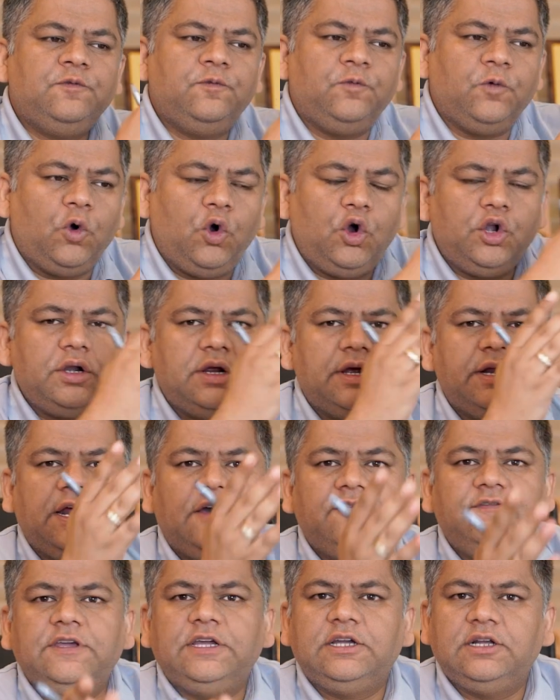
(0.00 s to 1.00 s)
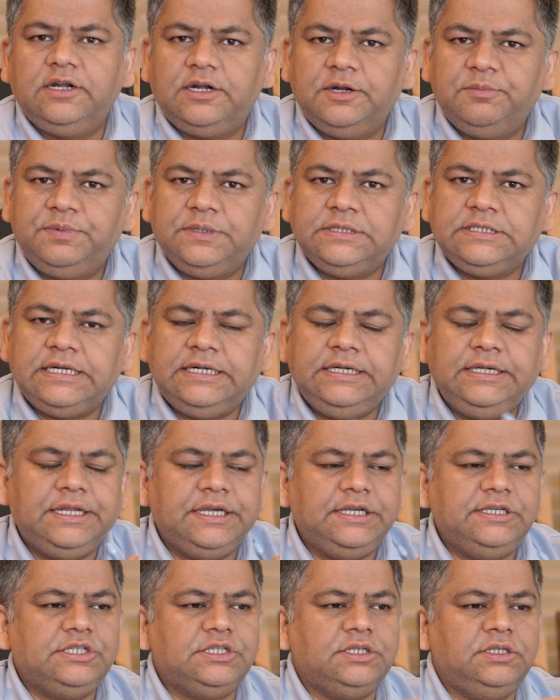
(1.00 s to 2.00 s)
for graphical
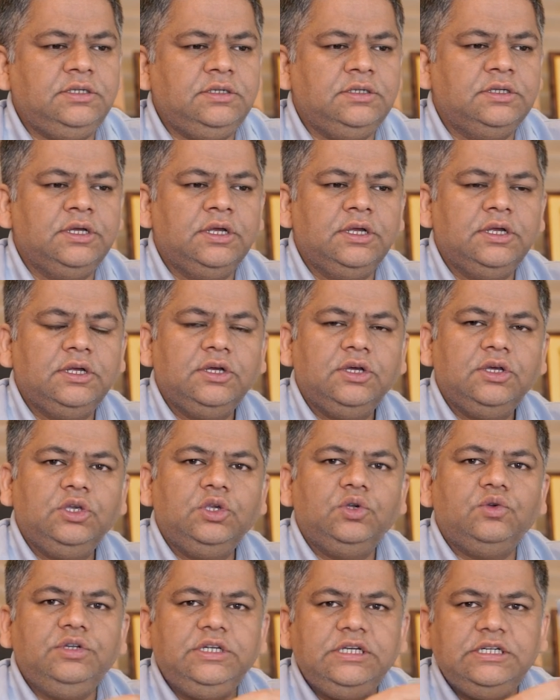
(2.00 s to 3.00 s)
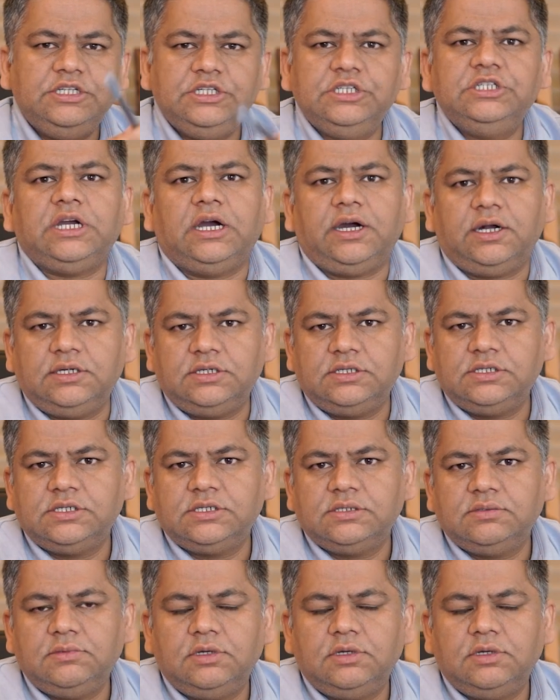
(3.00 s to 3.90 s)
representation, you need charts.